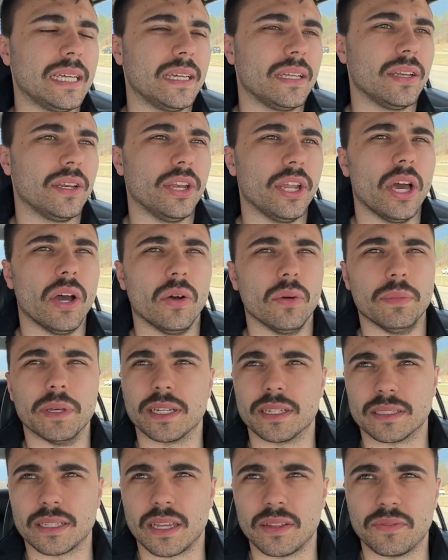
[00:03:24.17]
No,
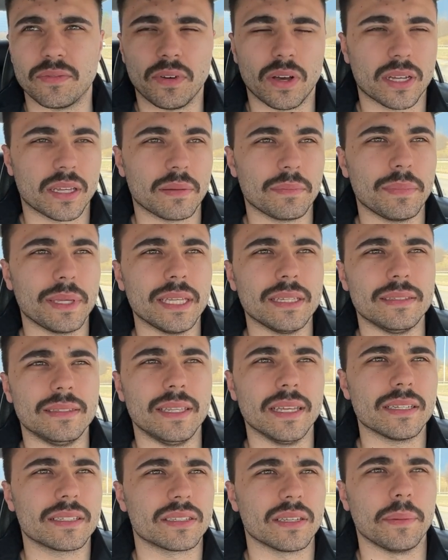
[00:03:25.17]
because I'd fucking be
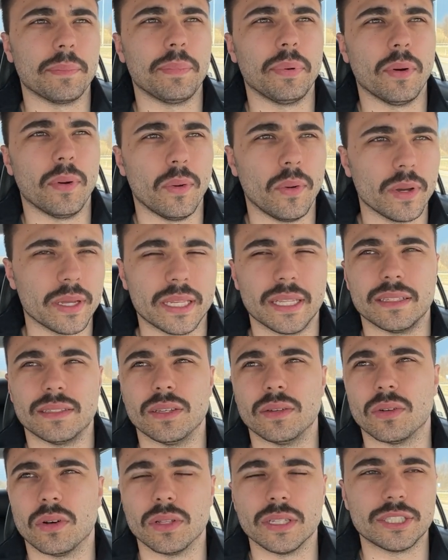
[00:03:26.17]
disappointed,
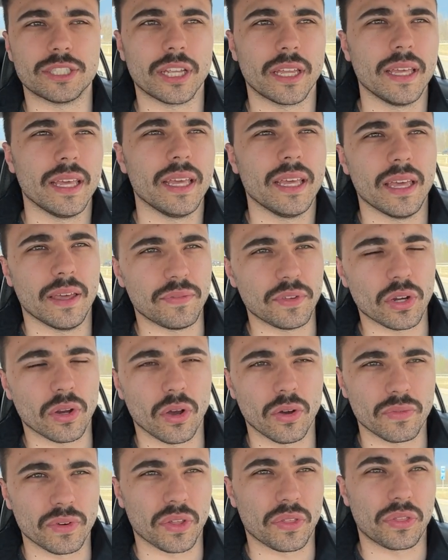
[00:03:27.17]
dude. Holy shit. If you're
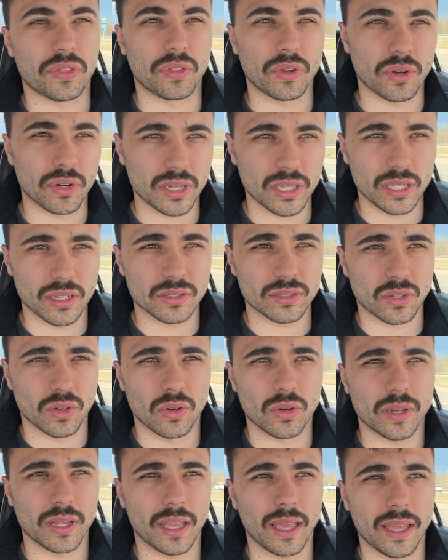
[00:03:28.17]
over 30 years
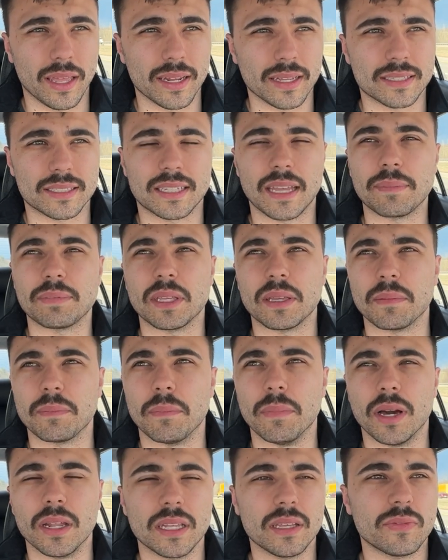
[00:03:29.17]
old and accepting
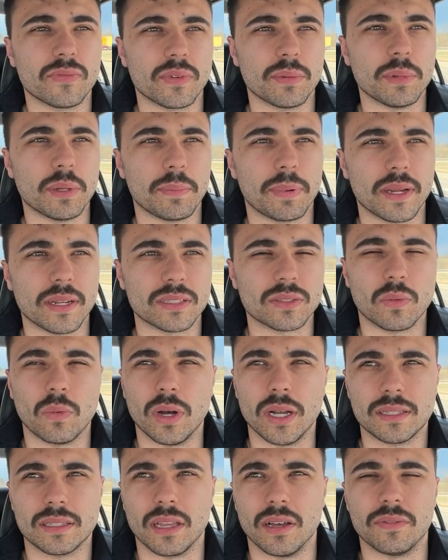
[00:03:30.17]
money from your parents,
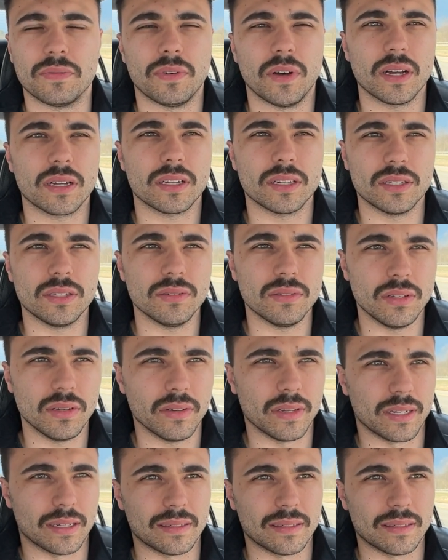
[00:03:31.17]
what the fuck are you doing?